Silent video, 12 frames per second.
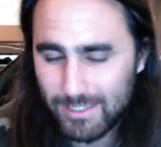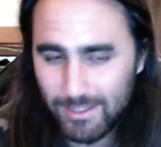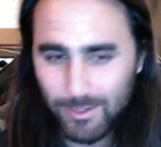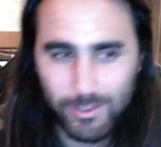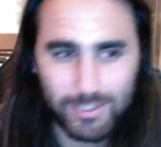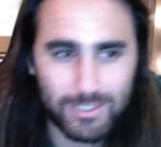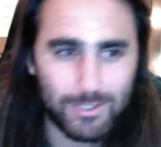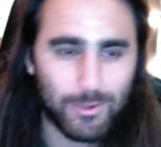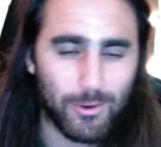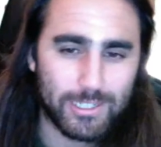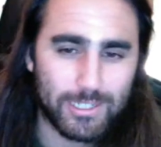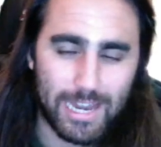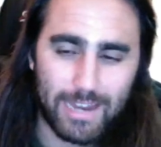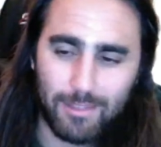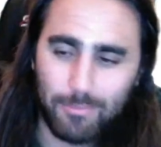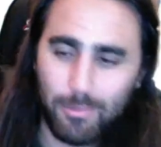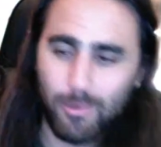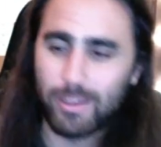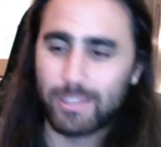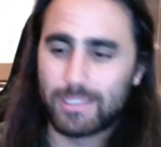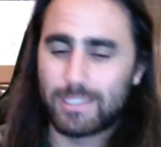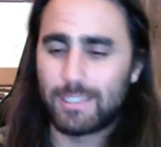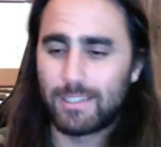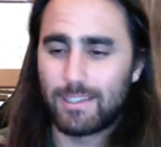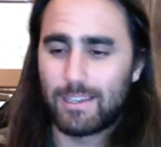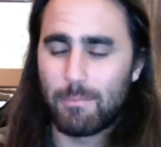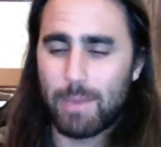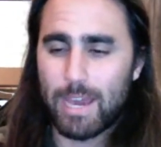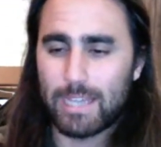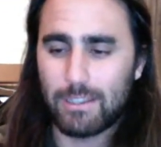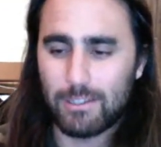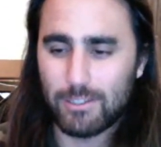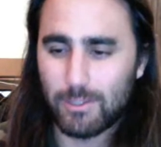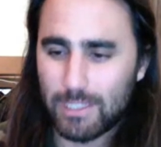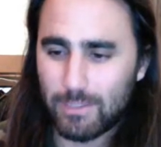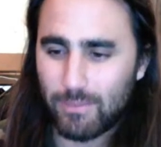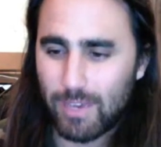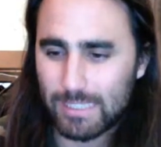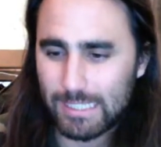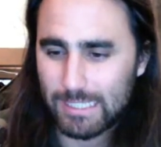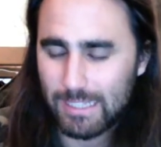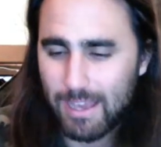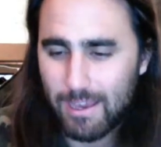Lewis scores out of the points, and Max also gets fastest lap.